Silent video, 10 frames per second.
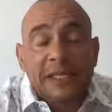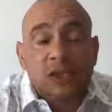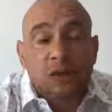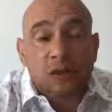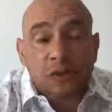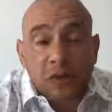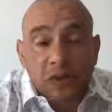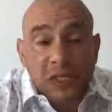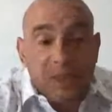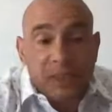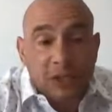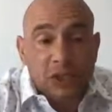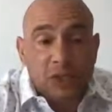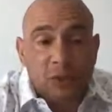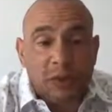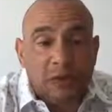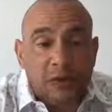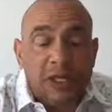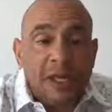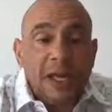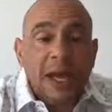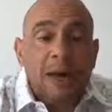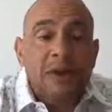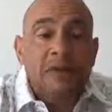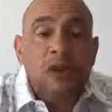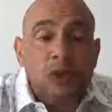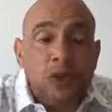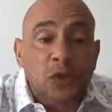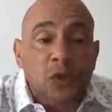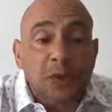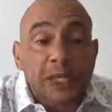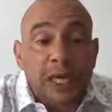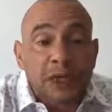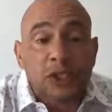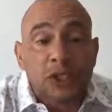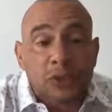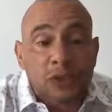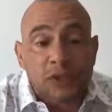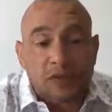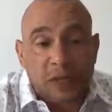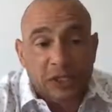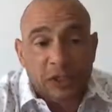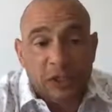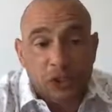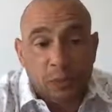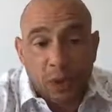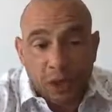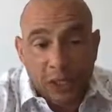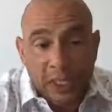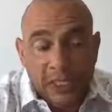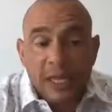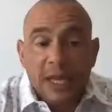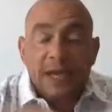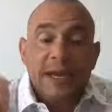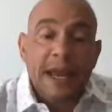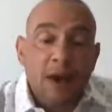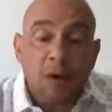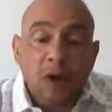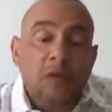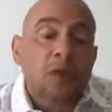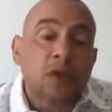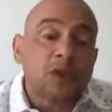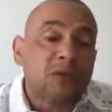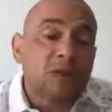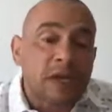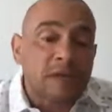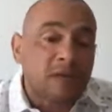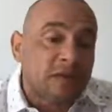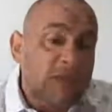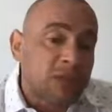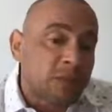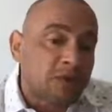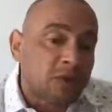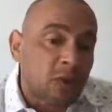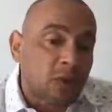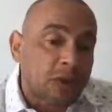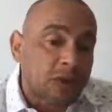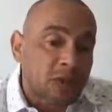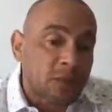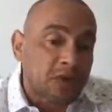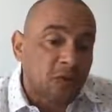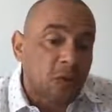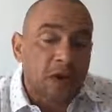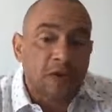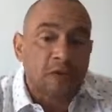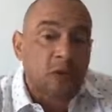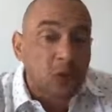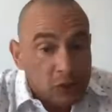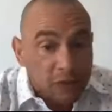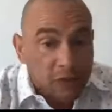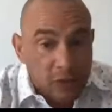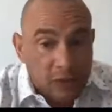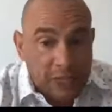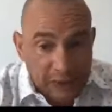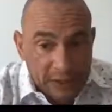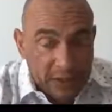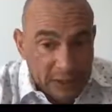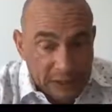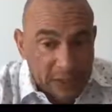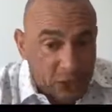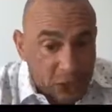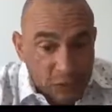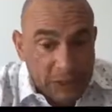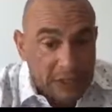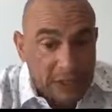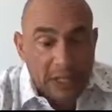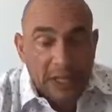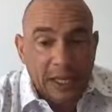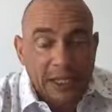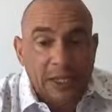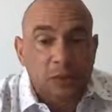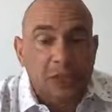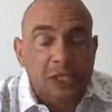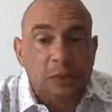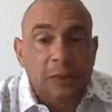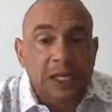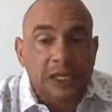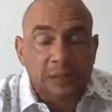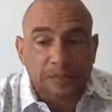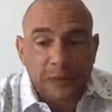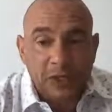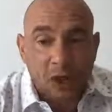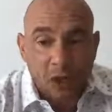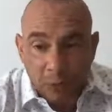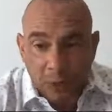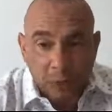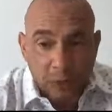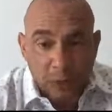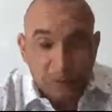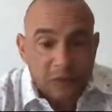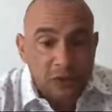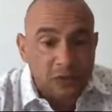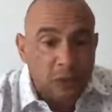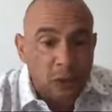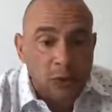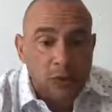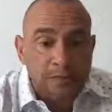over 15,000 square feet, and we have close to 300 units of residential parking. Now, for those of you that have invested with us before, for those of you that listen in and tune in and hear me speak and honor me with the privilege, of course,